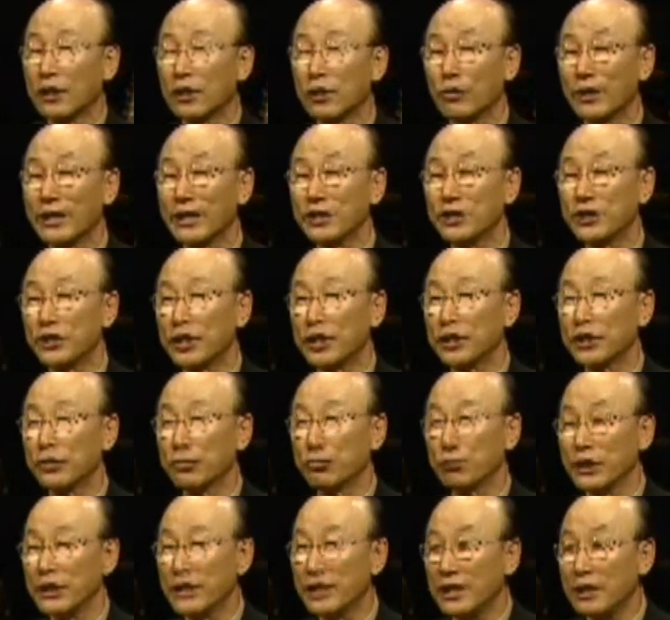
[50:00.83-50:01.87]
Christ has
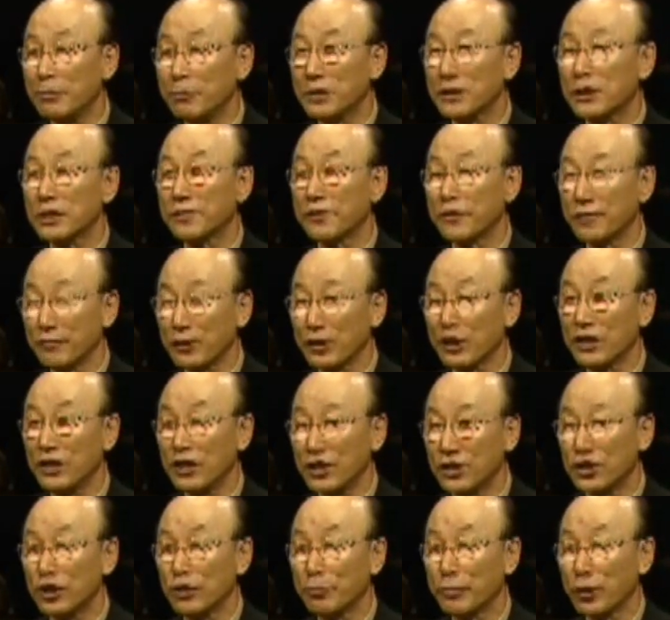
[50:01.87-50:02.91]
redeemed us from the
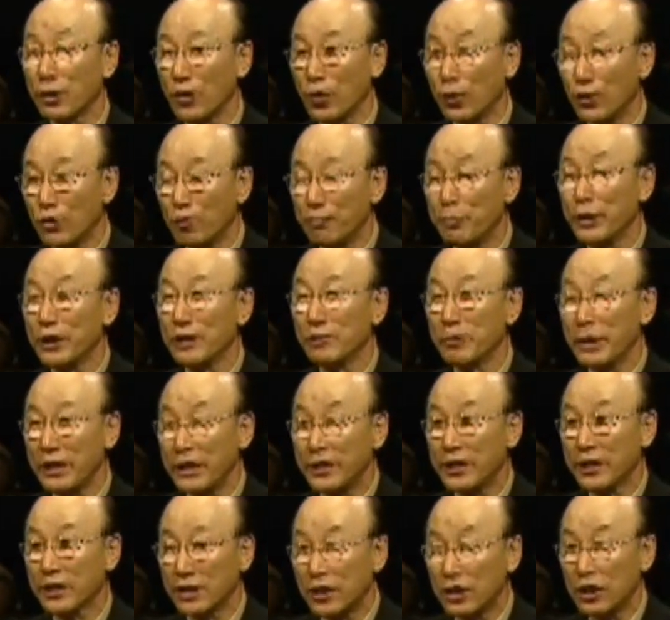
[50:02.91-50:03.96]
curse of the law, being
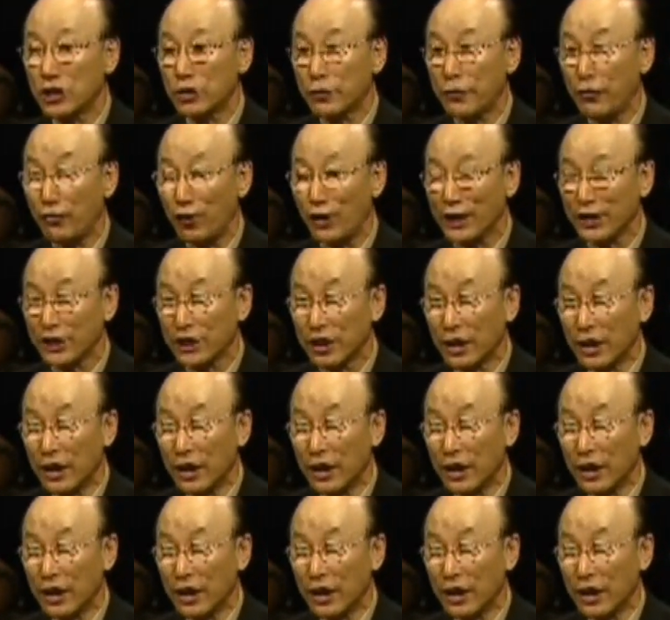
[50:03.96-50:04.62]
made a curse for us.